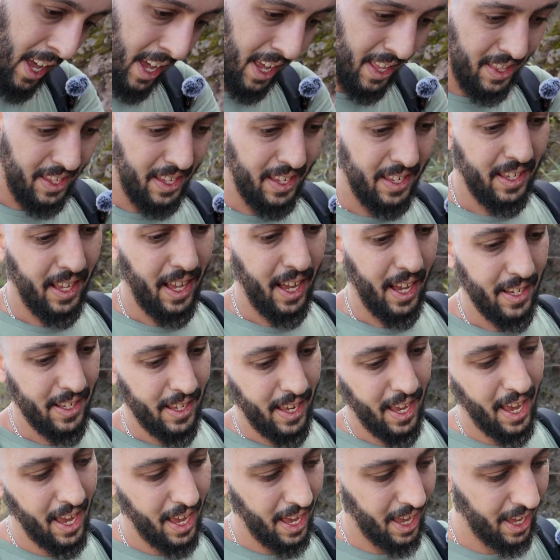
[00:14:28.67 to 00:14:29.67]
and these
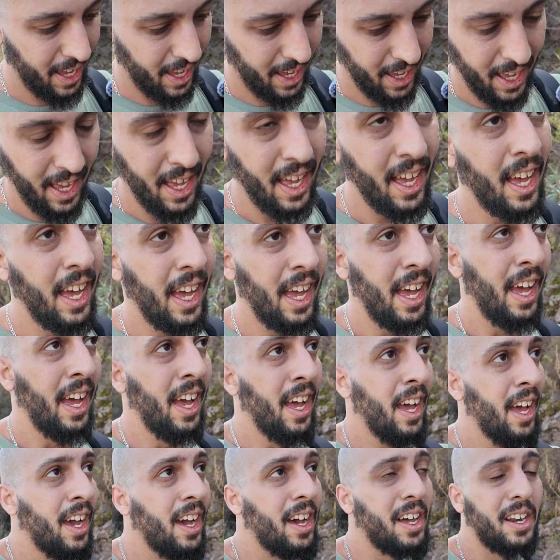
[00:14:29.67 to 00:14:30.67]
last
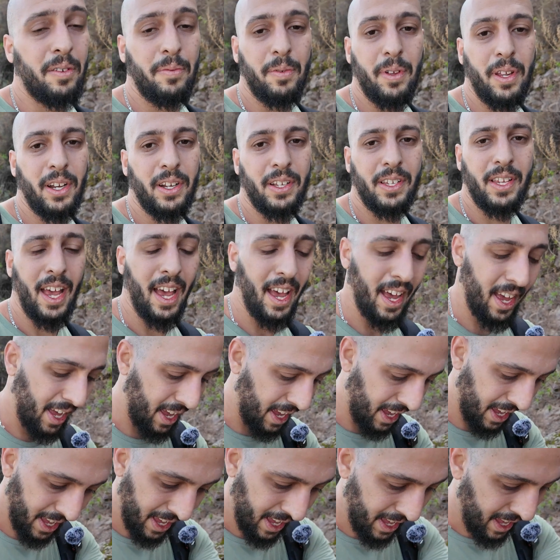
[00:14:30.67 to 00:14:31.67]
100 meters
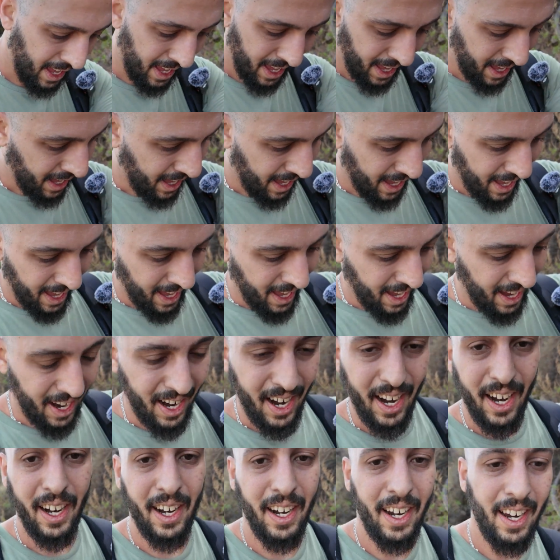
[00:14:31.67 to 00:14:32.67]

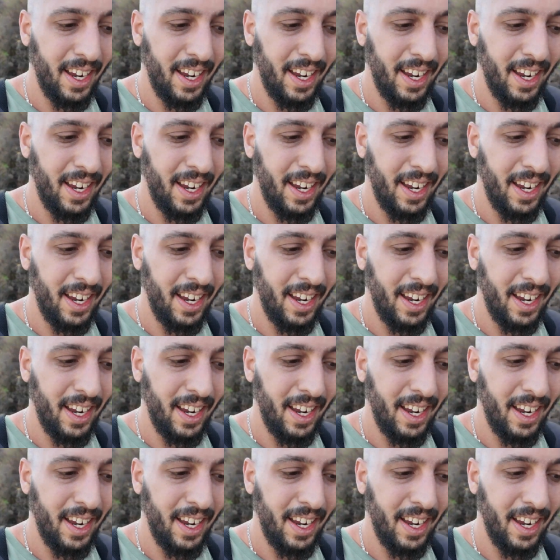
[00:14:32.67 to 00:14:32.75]
are